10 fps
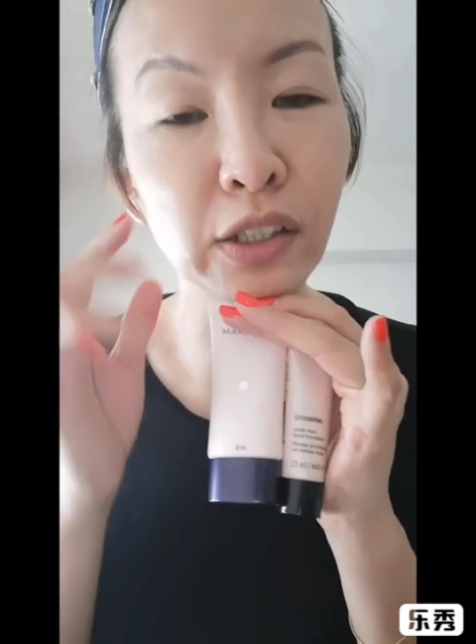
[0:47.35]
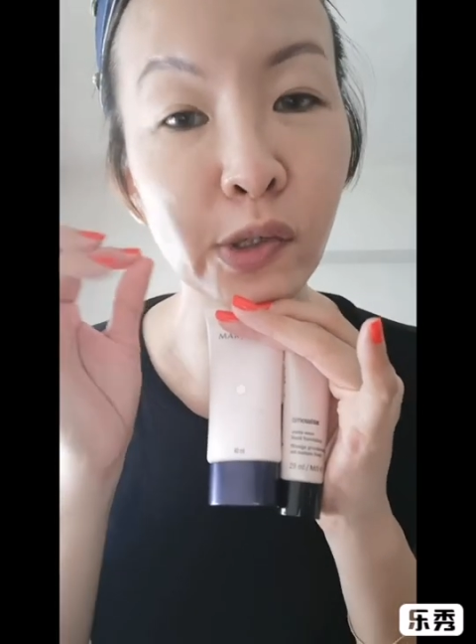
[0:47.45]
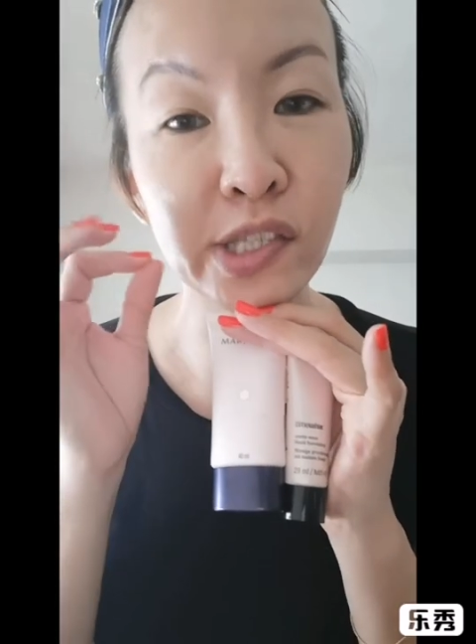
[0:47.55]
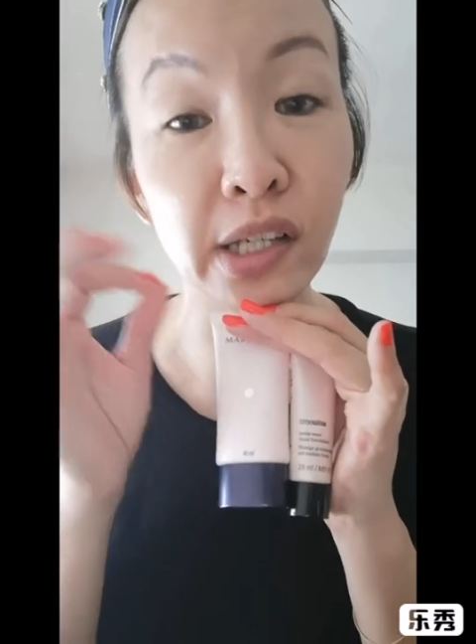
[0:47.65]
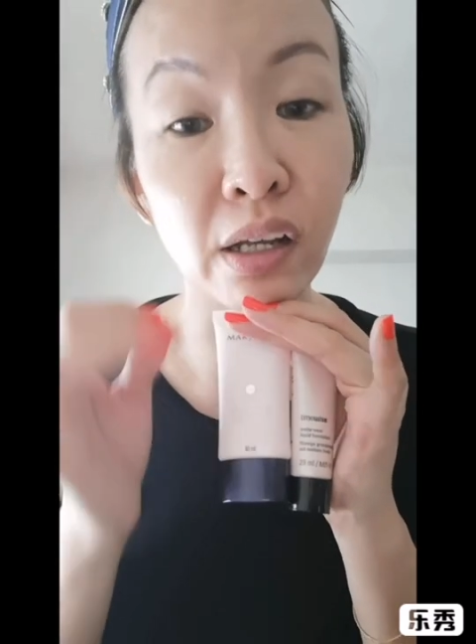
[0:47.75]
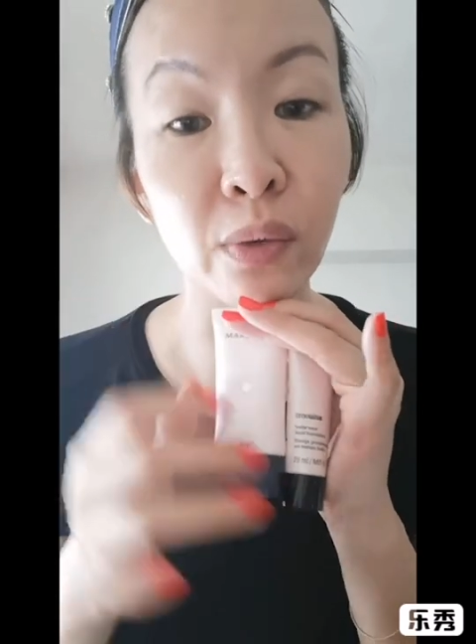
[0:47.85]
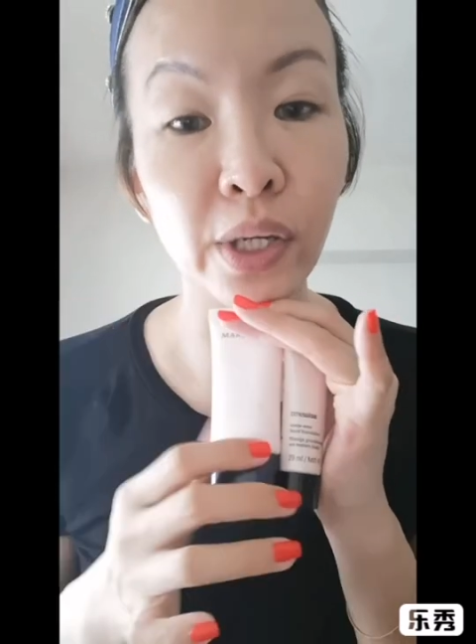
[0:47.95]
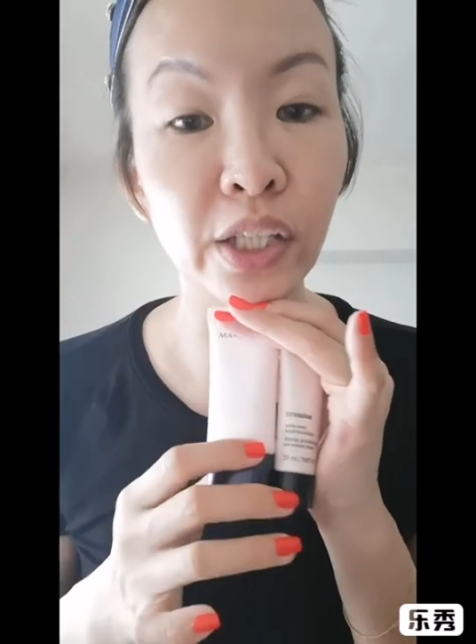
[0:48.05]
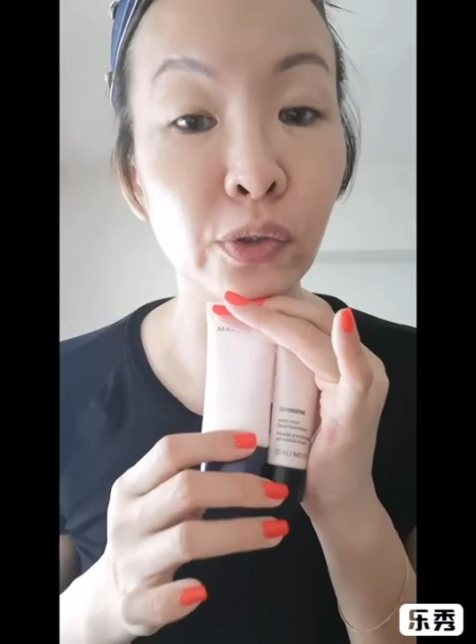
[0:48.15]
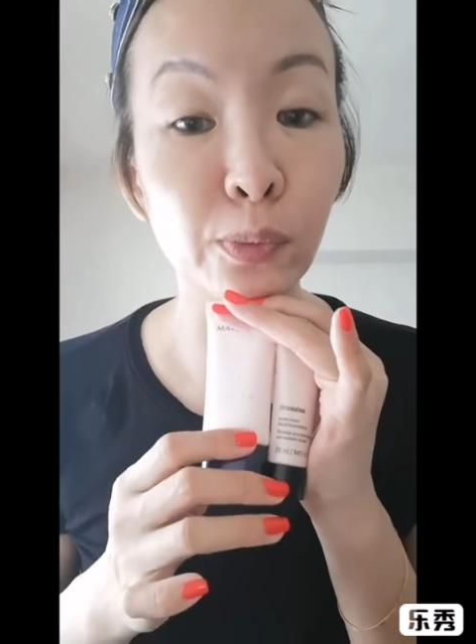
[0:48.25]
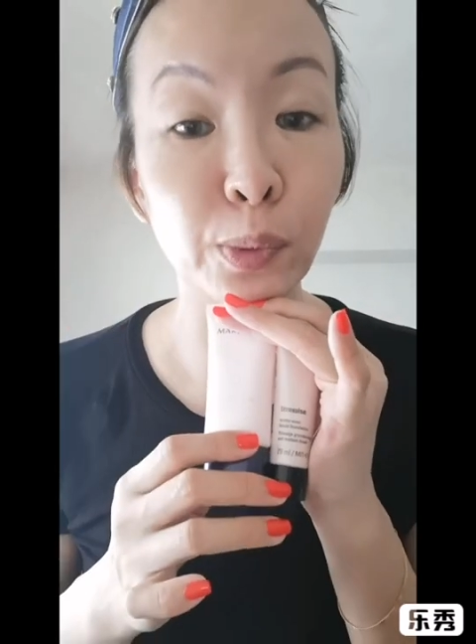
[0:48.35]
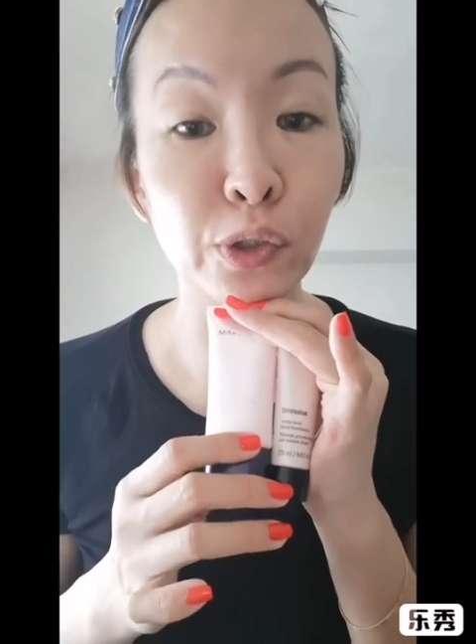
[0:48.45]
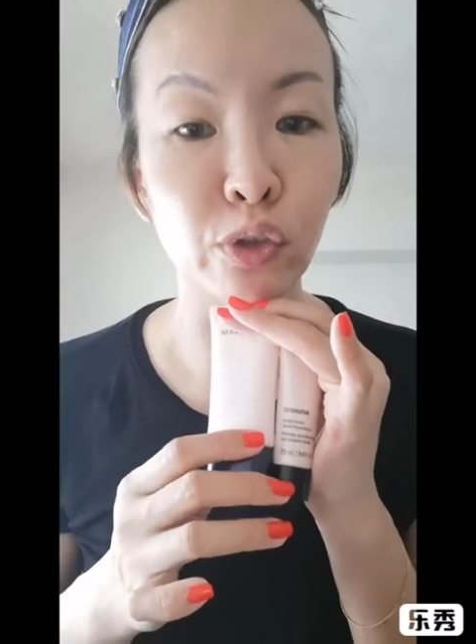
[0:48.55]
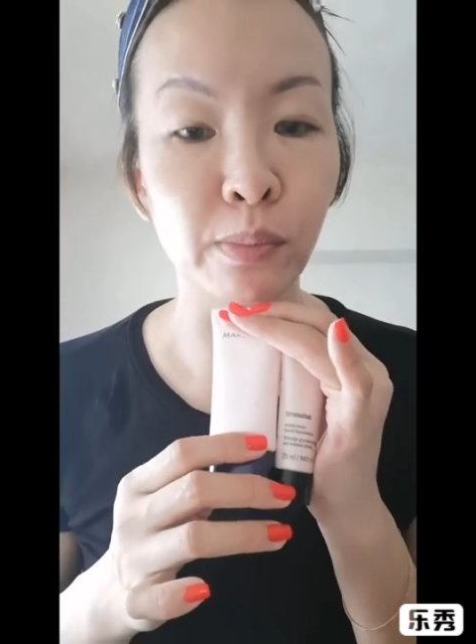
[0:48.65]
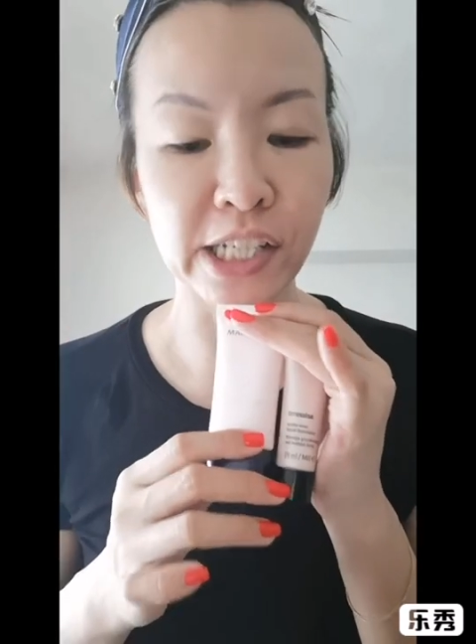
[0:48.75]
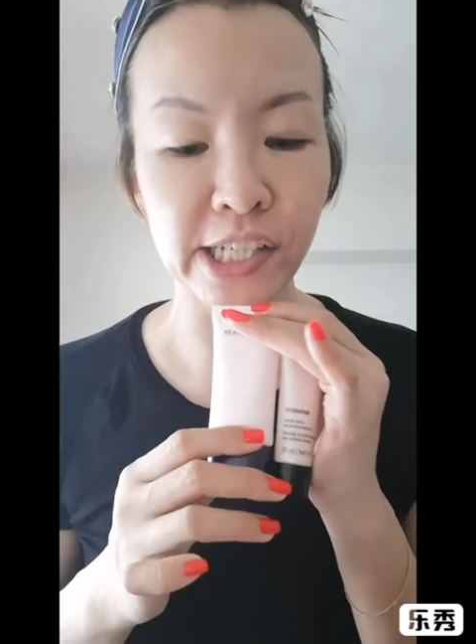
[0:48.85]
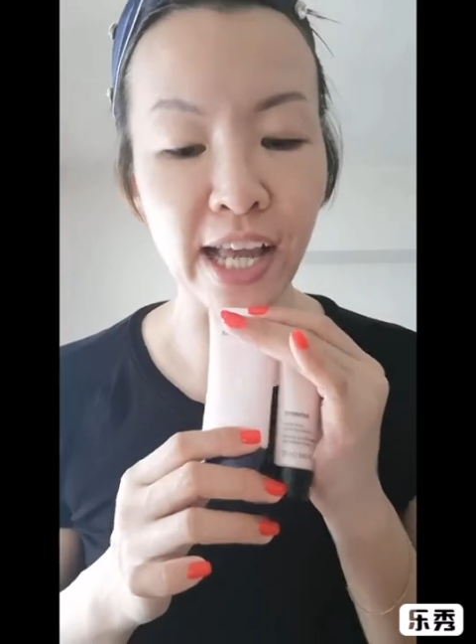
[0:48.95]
goes a long way, don't put too much.